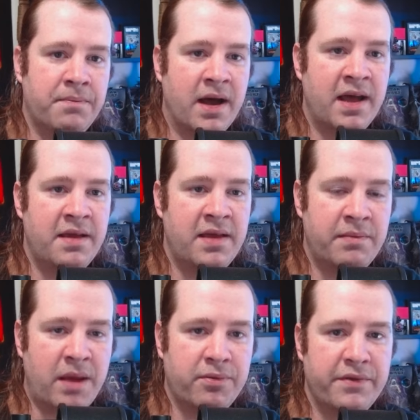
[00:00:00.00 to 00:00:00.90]
But in
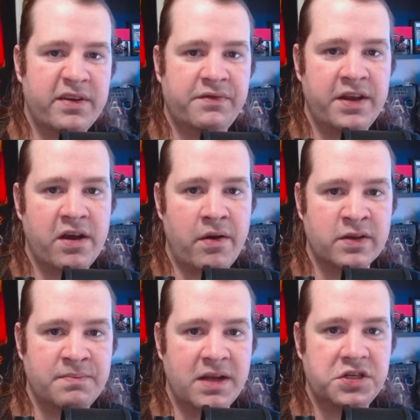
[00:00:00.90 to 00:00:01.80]
my previous video, I
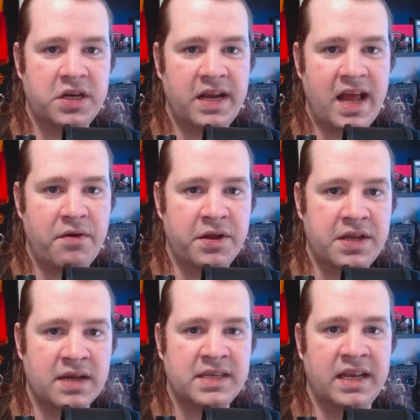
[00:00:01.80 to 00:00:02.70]
was mentioning how it
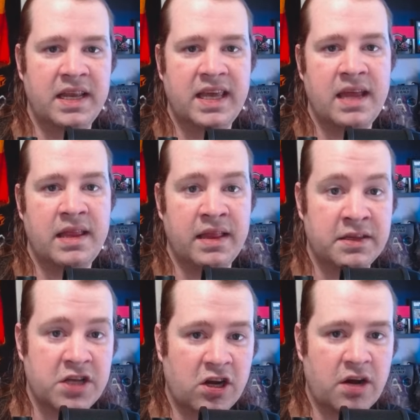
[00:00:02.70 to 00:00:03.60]
does indicate that
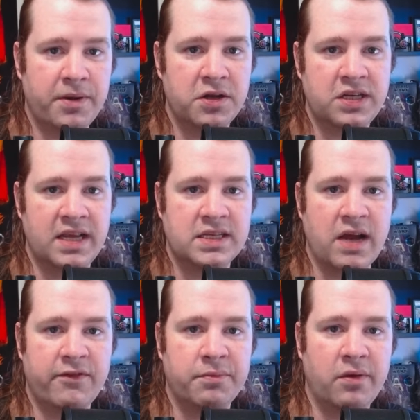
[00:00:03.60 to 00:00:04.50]
Sucker Punch is
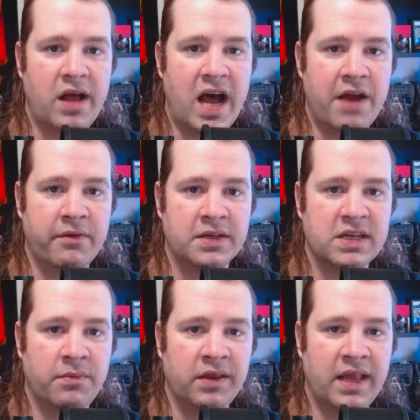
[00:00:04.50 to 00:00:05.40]
comfortable hiring
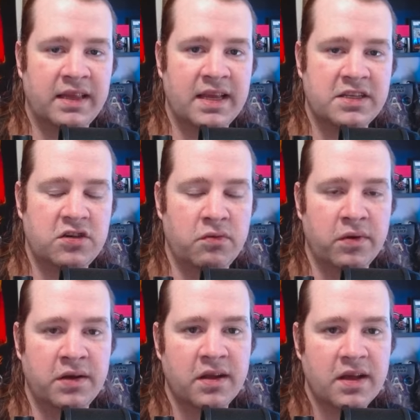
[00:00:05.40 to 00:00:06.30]
someone like this who
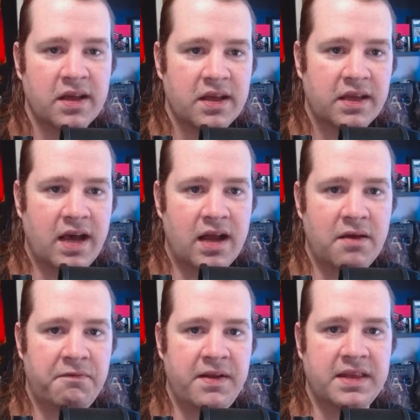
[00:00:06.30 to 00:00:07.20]
would kind
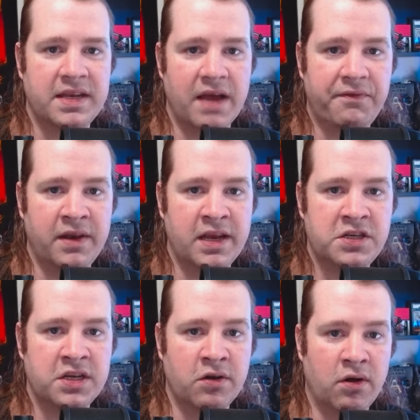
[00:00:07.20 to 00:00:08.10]
of fit the
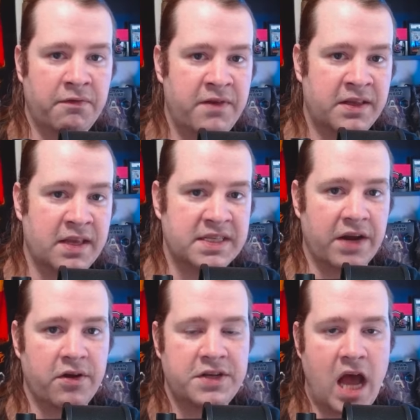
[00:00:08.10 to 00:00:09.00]
definition or fit the
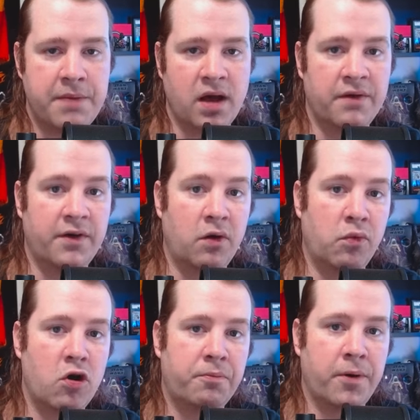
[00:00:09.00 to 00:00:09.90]
stereotype of a
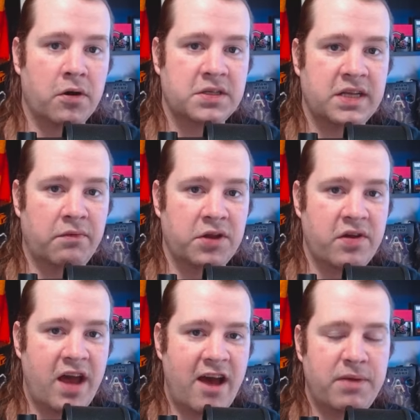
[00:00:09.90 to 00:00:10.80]
woke person. And when
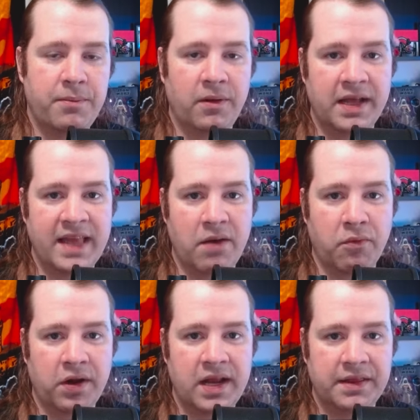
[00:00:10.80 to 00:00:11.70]
you have people like that
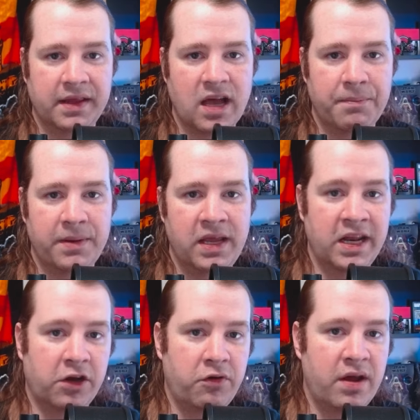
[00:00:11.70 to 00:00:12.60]
working at the company
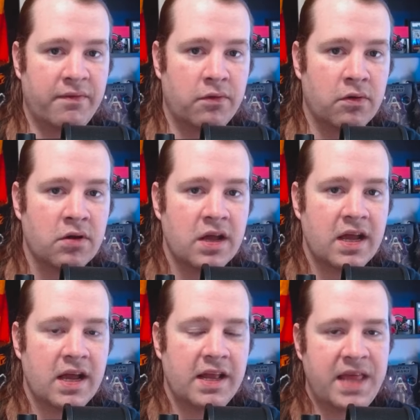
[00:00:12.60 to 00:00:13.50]
in a creative role,
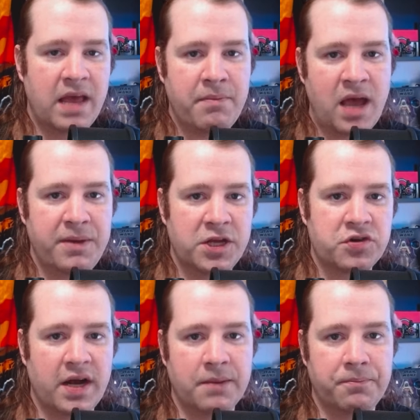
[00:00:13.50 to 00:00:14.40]
they might be
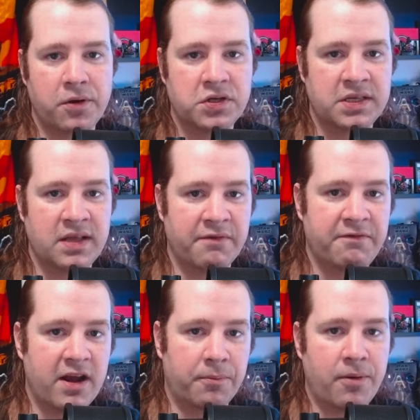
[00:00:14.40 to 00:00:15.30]
trying to push the
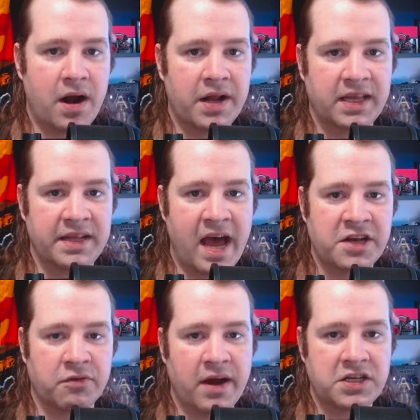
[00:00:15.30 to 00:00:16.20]
final product in that
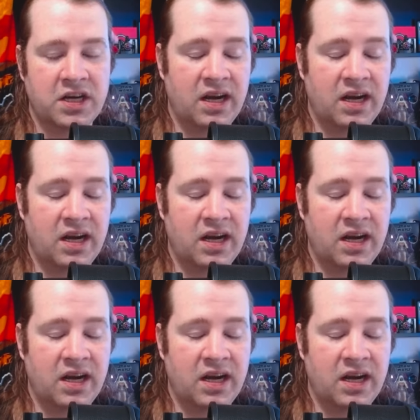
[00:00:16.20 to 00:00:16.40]
direction.